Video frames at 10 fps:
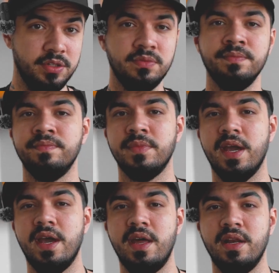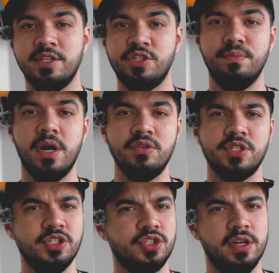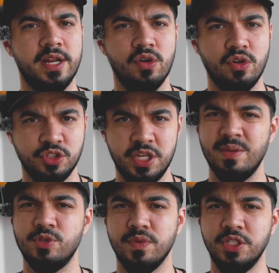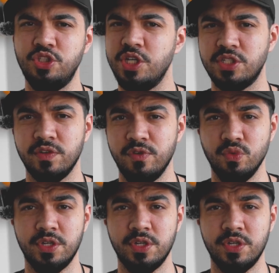you, and lets you browse, install, and launch games with just a few